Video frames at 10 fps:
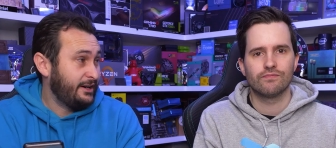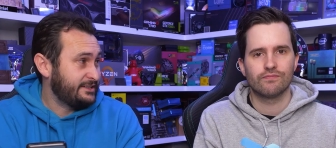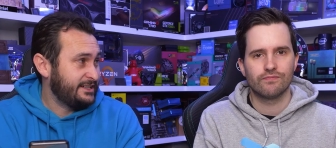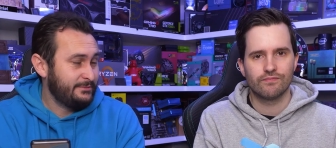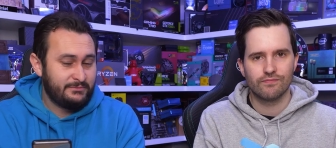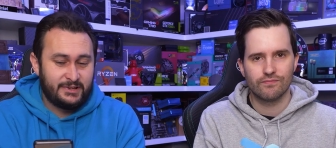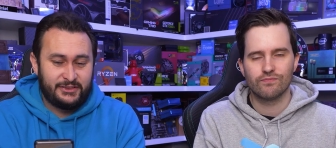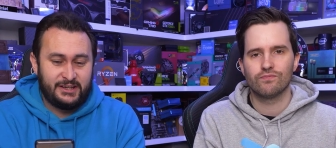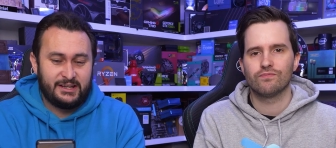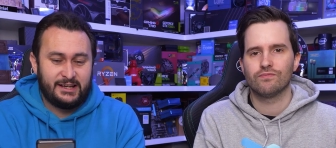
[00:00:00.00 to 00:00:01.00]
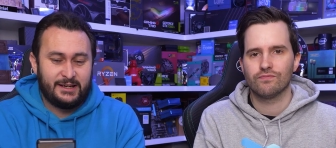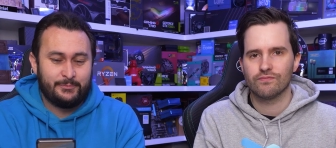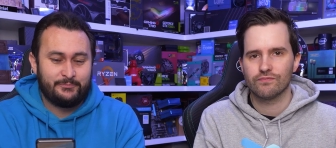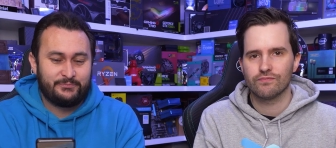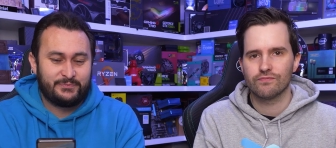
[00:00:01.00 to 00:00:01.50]
Speaker 1: right, Tim. I think
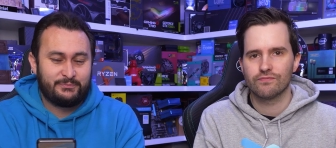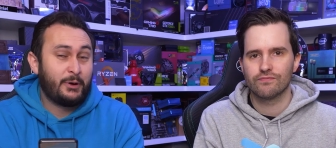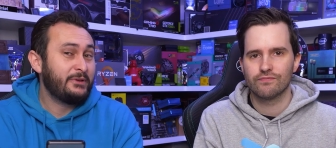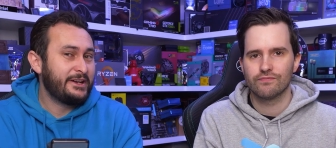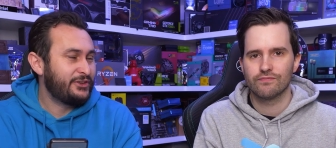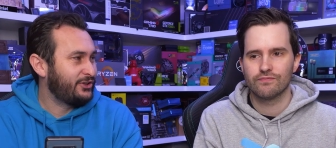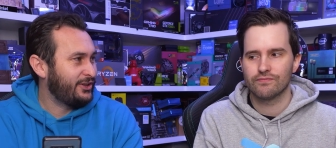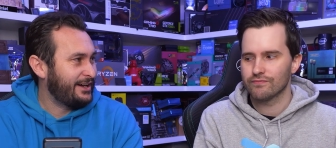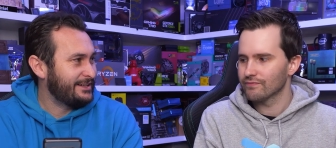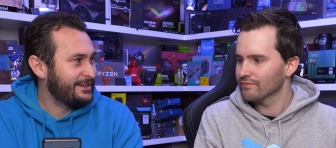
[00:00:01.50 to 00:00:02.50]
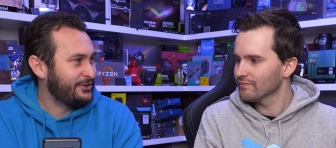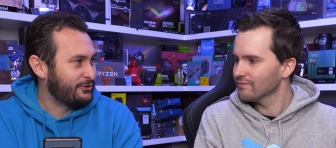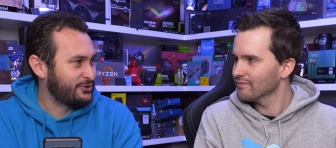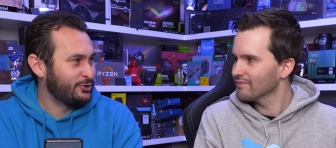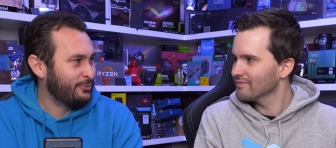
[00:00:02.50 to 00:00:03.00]
um, probably need the gla- uh, the
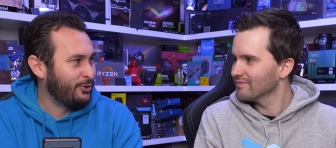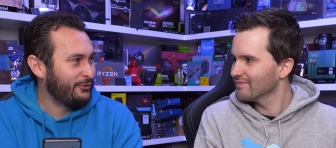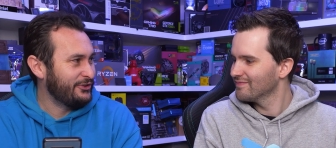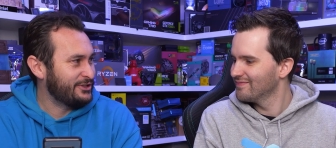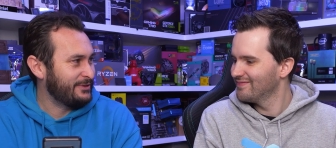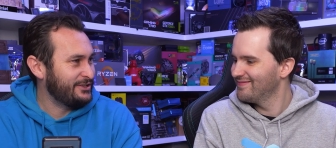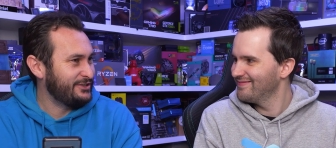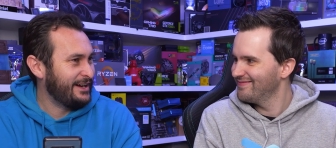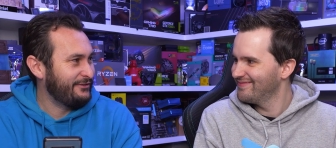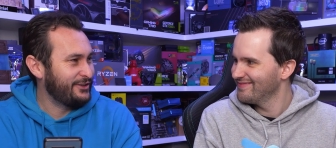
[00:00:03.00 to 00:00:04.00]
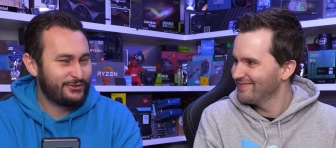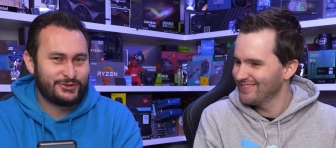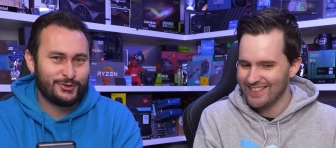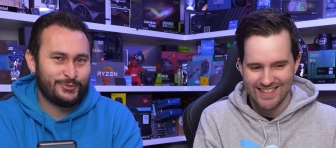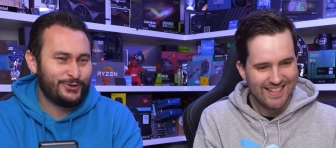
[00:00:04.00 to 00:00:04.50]
crystal ball for this one. Do you have the
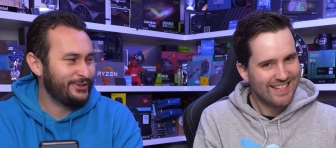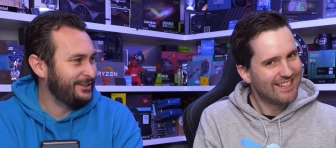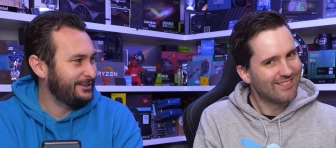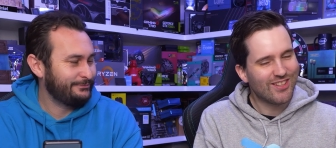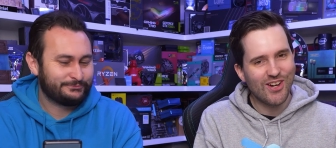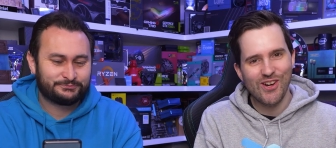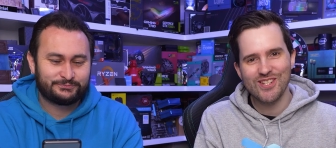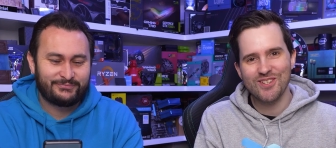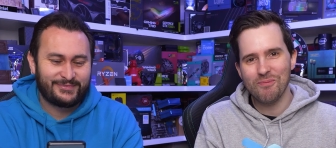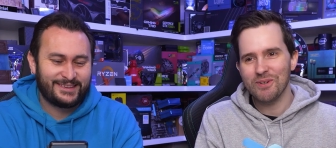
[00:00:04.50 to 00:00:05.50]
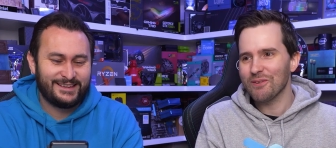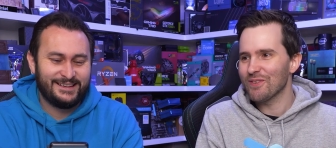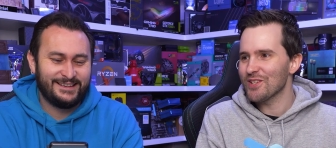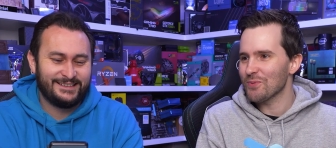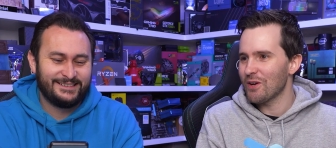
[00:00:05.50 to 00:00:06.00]
crystal ball here? No,
Speaker 2: I did not bring it for
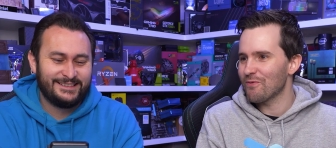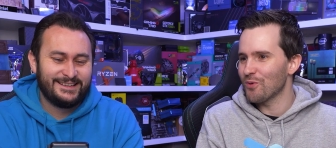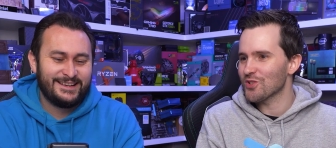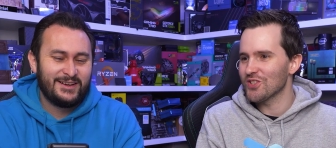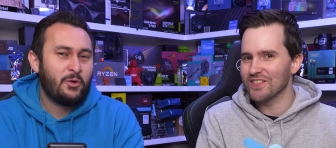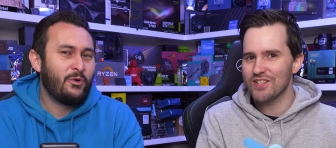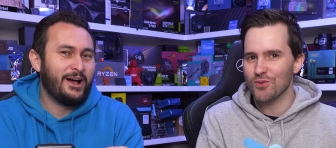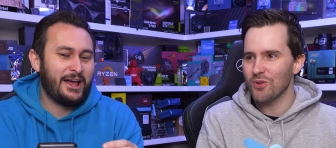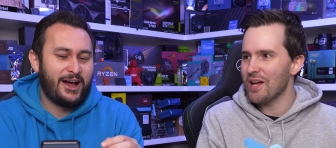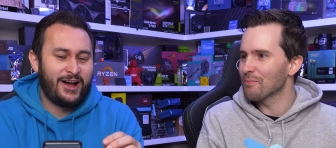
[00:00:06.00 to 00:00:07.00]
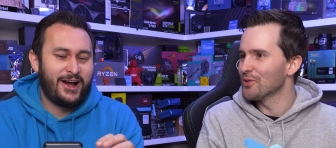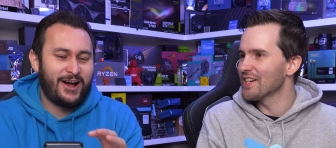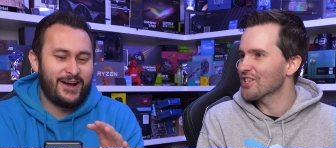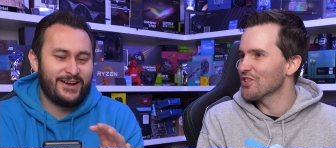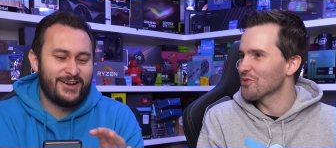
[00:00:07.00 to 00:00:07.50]
this ah. one, unfortunately. so all our
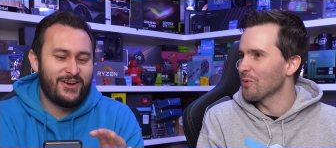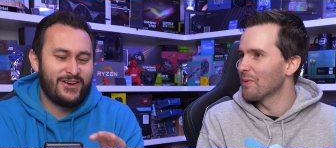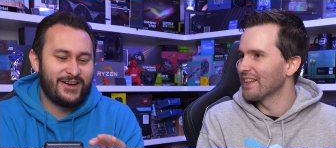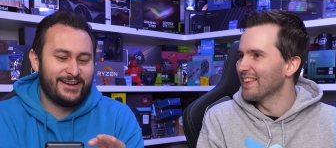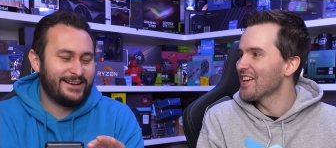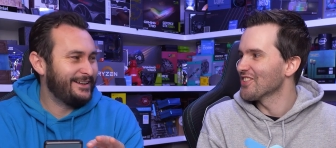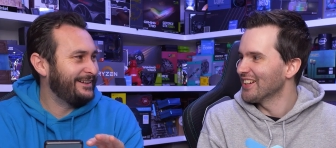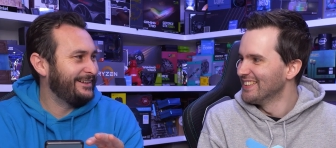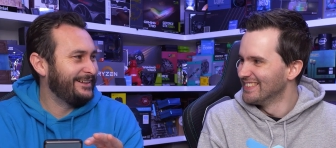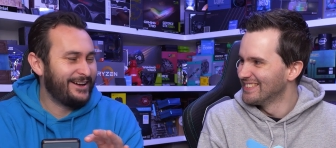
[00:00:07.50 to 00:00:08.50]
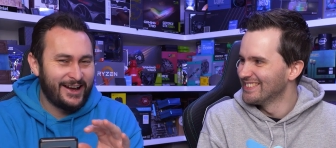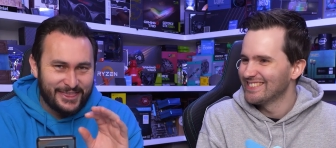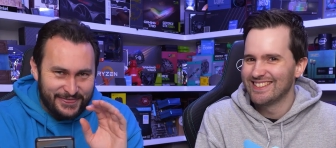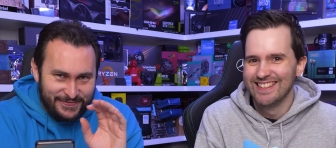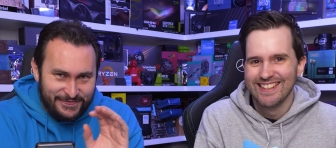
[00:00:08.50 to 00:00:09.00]
predictions will be lesser.
Speaker 1: I
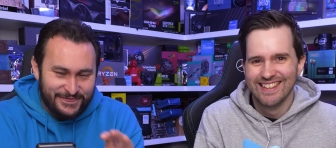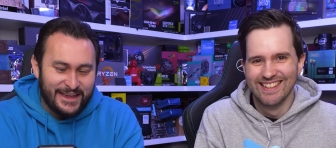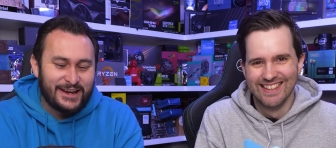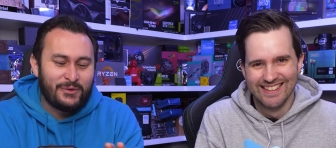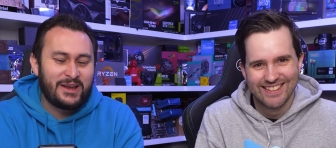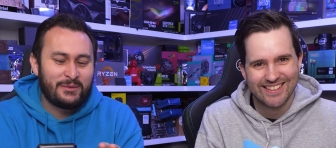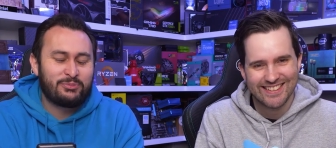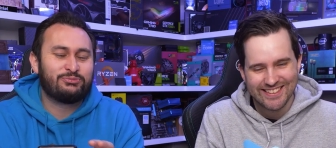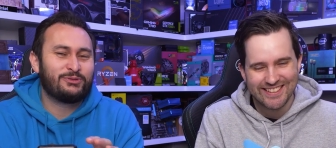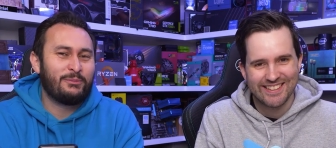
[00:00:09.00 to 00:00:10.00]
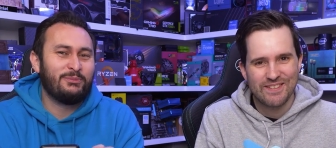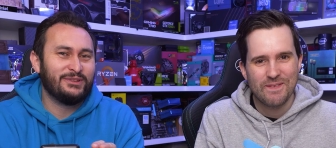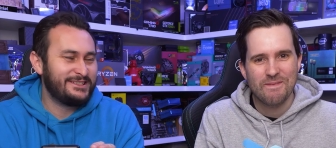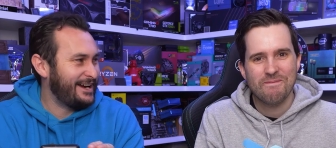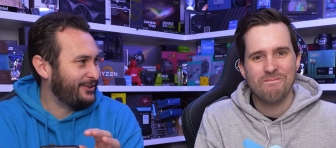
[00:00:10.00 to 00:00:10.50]
think we can
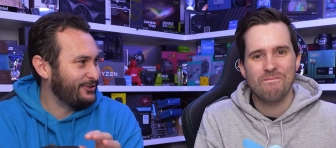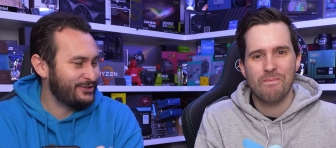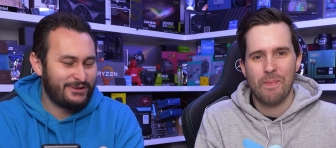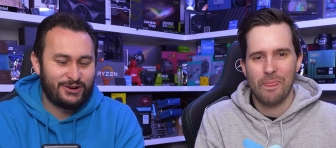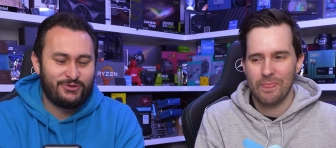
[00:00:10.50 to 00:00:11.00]
probably tackle this one